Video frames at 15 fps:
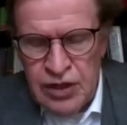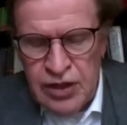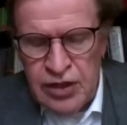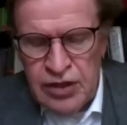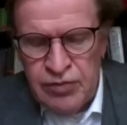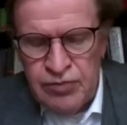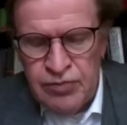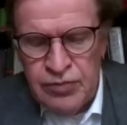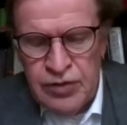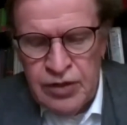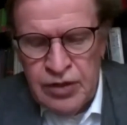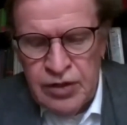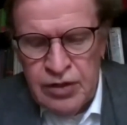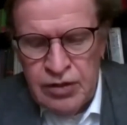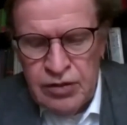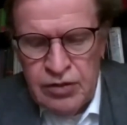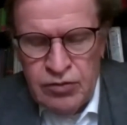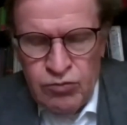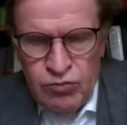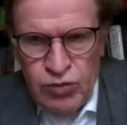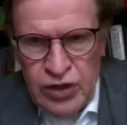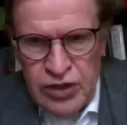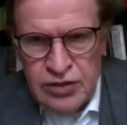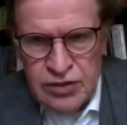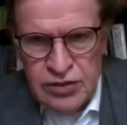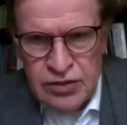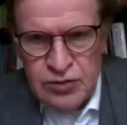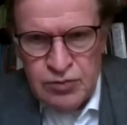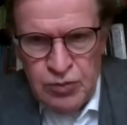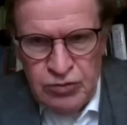when it
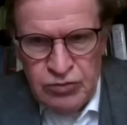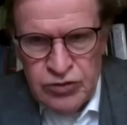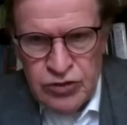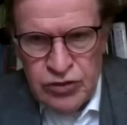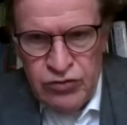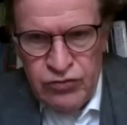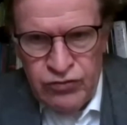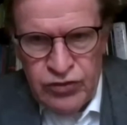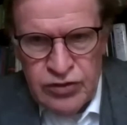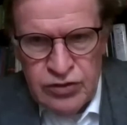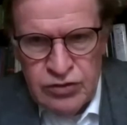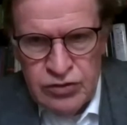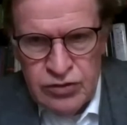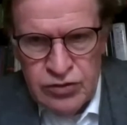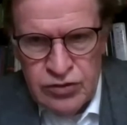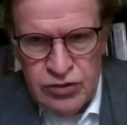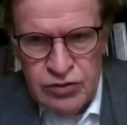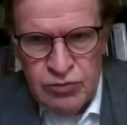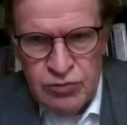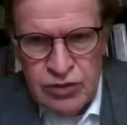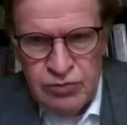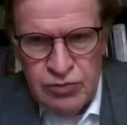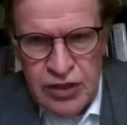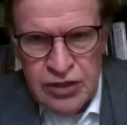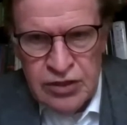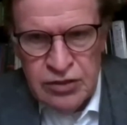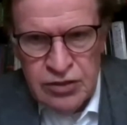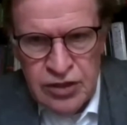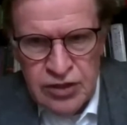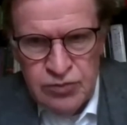spills over into consumer
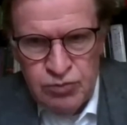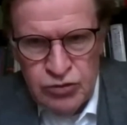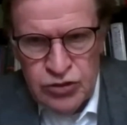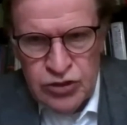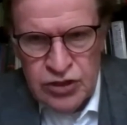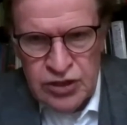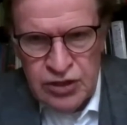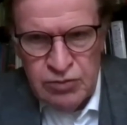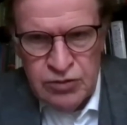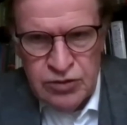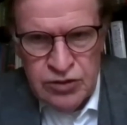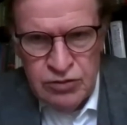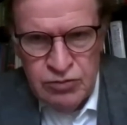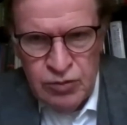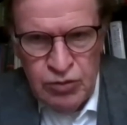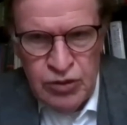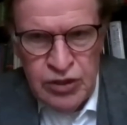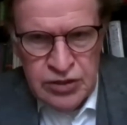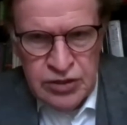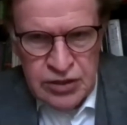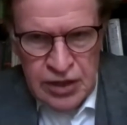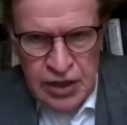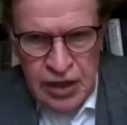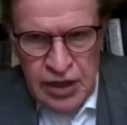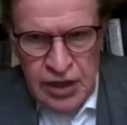demand and thus pushes up consumer prices,